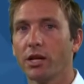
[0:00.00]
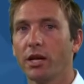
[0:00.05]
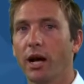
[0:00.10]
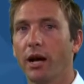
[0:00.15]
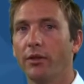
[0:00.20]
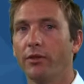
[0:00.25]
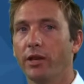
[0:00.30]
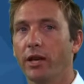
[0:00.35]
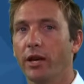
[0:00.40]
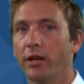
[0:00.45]

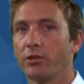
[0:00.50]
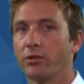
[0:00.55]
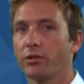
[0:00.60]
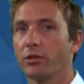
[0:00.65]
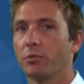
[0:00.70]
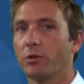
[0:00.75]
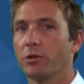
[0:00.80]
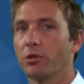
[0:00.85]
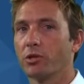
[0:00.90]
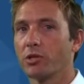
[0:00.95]
And the answer is
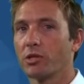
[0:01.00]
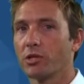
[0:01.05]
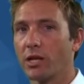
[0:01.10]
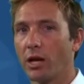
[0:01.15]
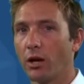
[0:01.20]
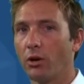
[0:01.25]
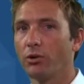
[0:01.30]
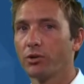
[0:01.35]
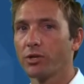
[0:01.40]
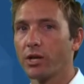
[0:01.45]
because
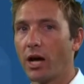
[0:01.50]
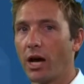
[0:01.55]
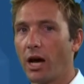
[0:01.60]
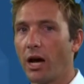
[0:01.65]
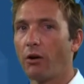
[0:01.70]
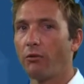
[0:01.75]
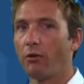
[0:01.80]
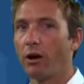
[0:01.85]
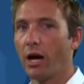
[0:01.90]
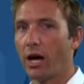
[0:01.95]
cells
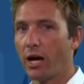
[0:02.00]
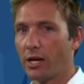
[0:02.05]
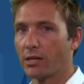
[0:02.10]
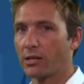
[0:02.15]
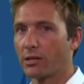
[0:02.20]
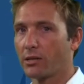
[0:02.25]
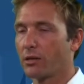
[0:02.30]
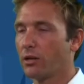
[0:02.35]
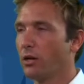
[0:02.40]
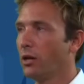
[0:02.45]
are
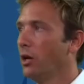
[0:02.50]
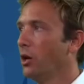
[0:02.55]
us.